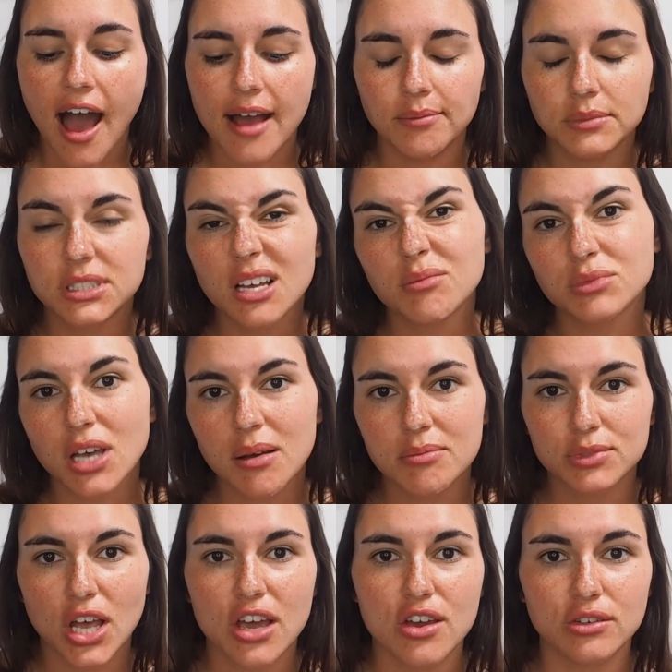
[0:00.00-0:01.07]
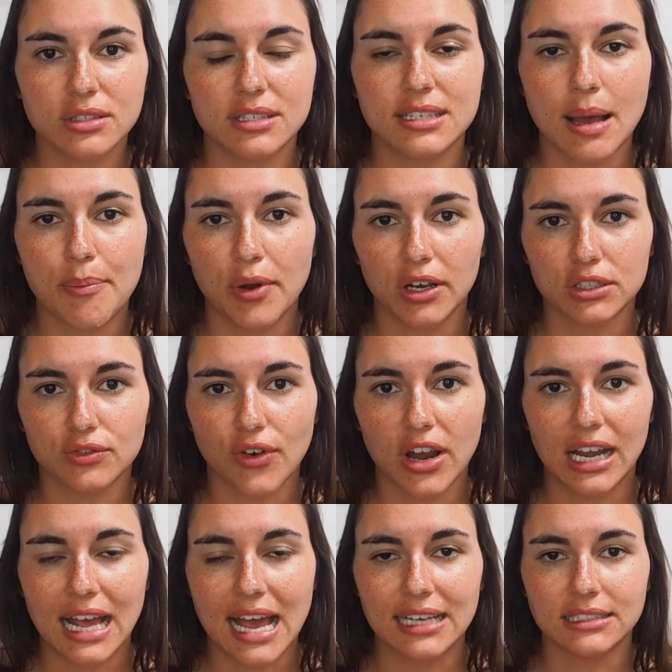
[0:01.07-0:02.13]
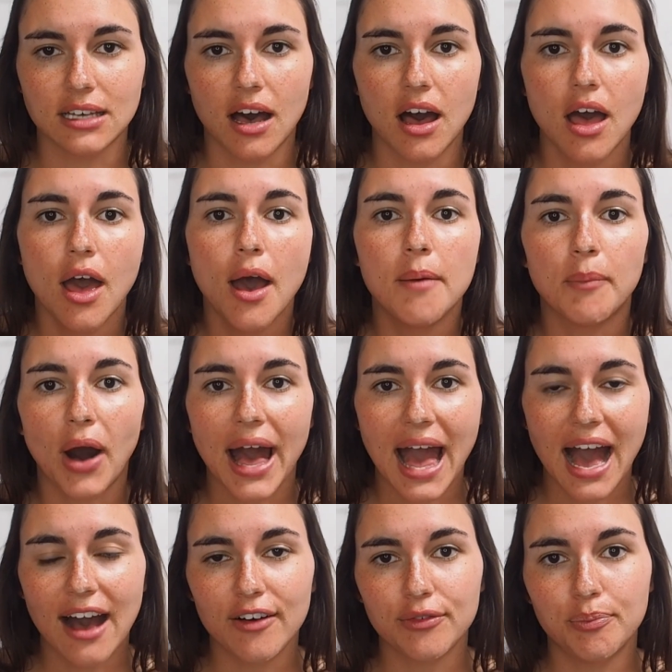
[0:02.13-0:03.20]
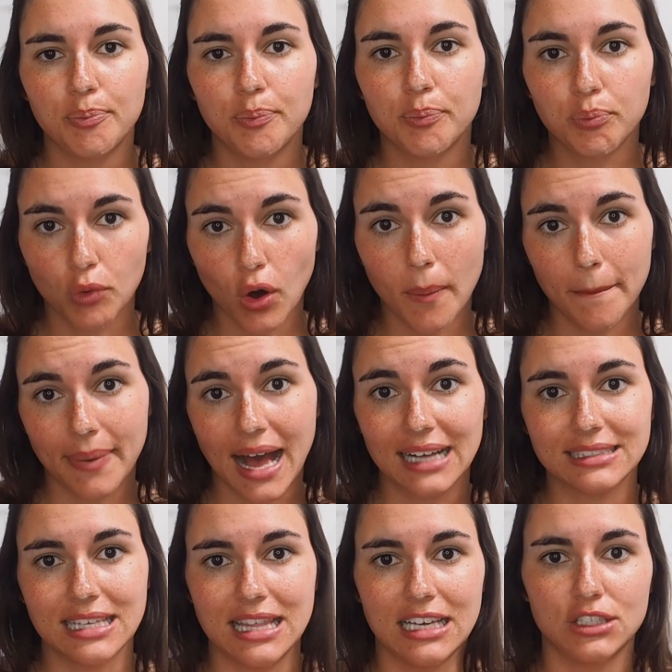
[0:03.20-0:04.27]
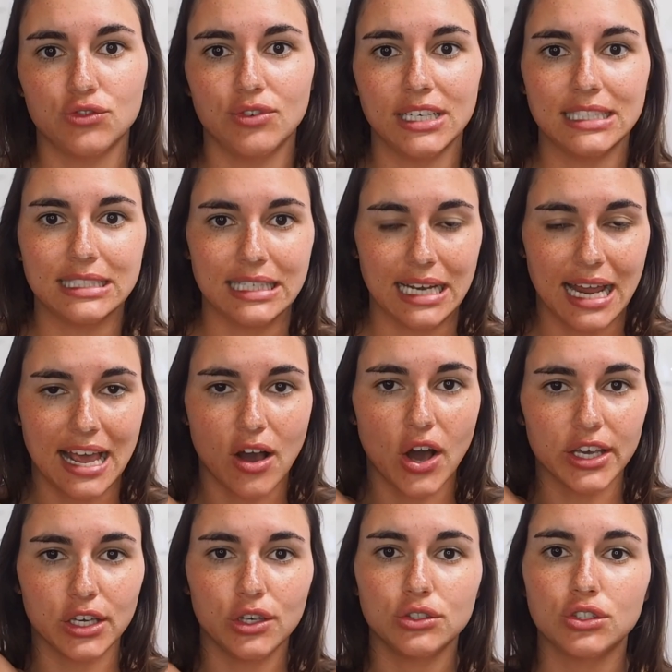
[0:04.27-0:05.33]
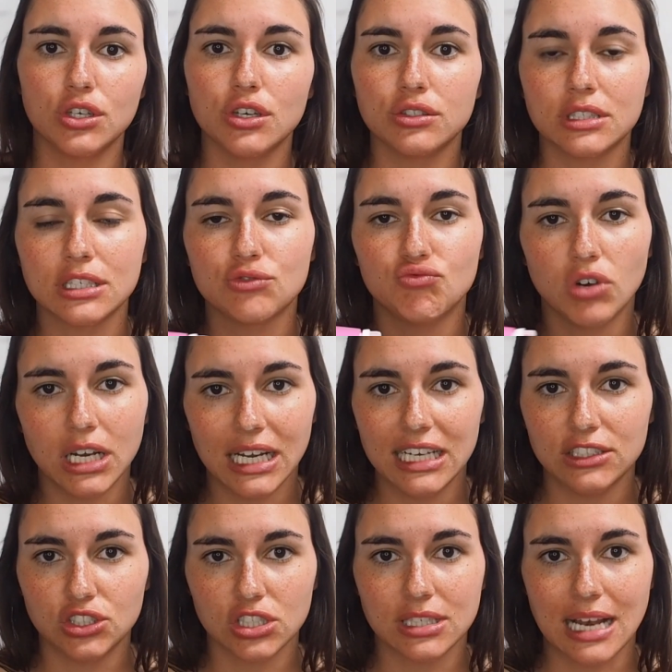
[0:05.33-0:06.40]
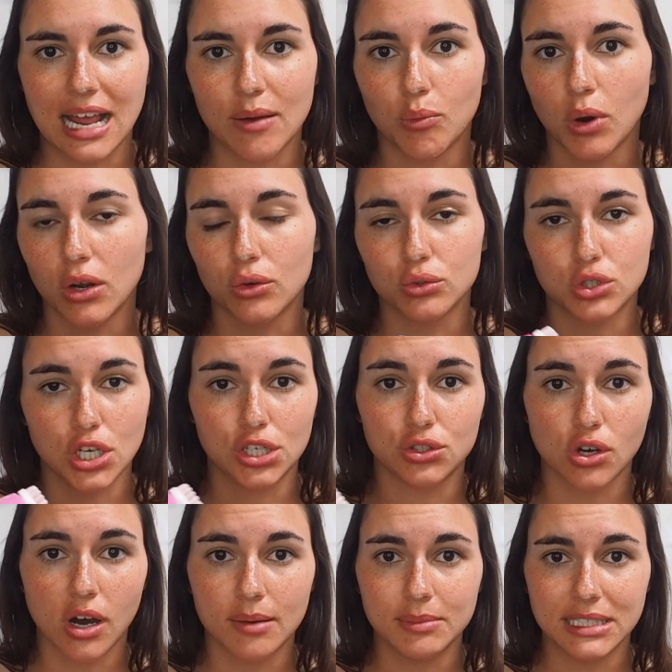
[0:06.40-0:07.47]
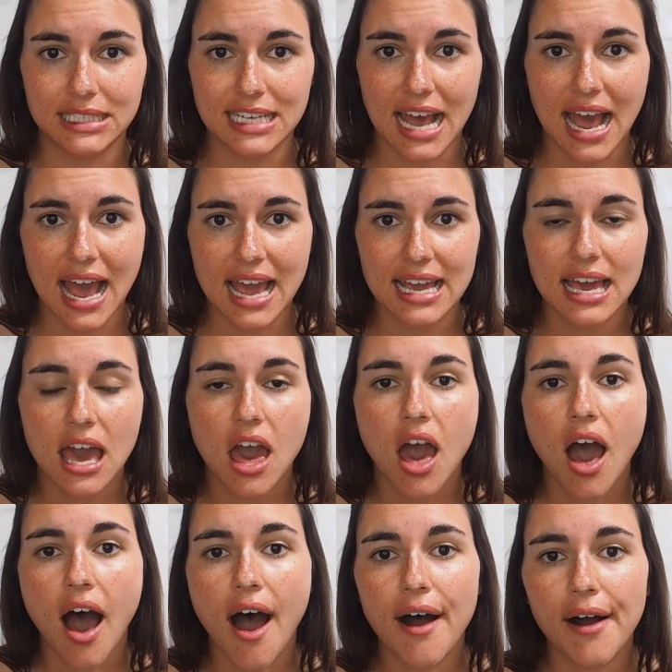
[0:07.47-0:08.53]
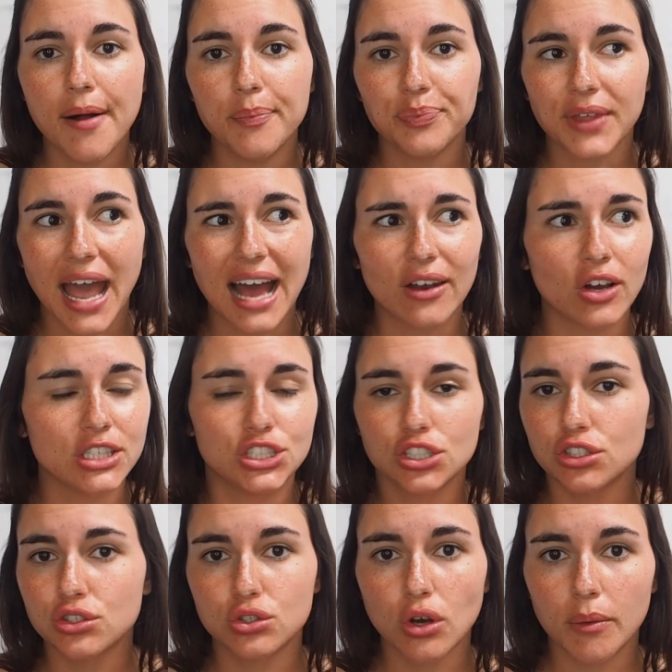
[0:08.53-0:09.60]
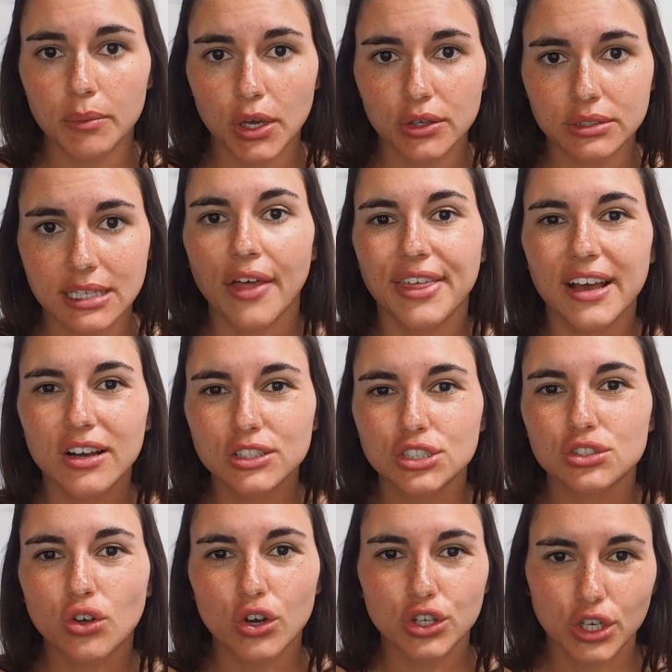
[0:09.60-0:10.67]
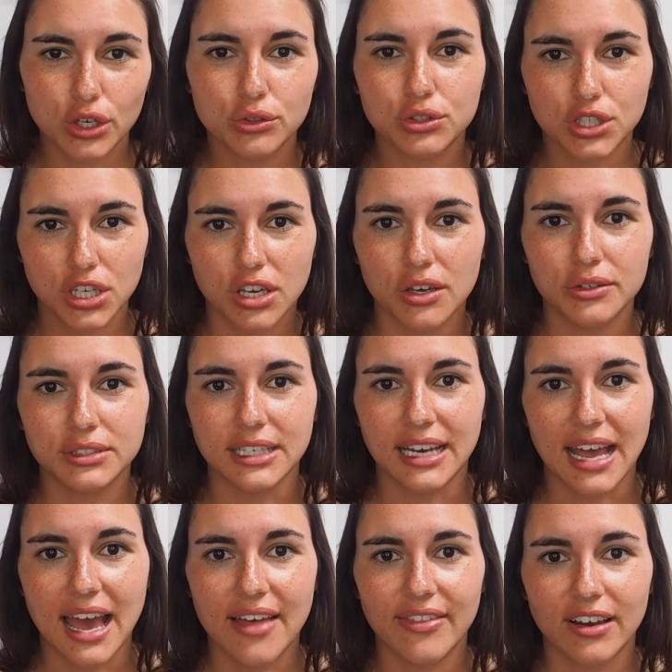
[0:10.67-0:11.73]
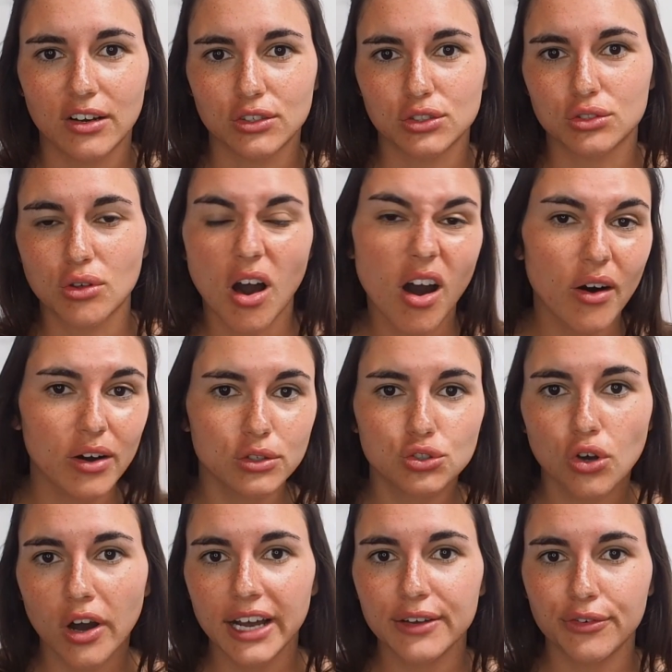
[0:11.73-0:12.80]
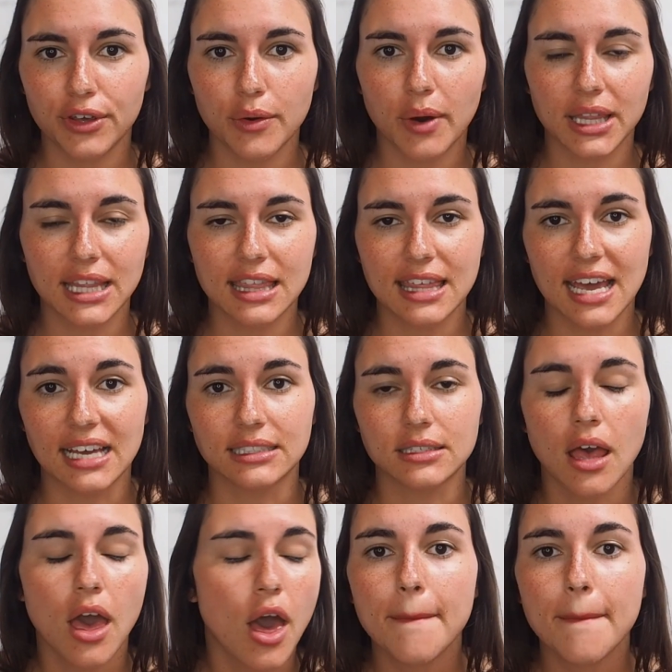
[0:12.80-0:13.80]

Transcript: Sometimes I use a separate exfoliator, but I have gone back to this recently. I used to use this religiously 1 or 2 times a day, and I just stopped using it. I think I just got used to using it, and then I just thought, oh, I'll try a few other things.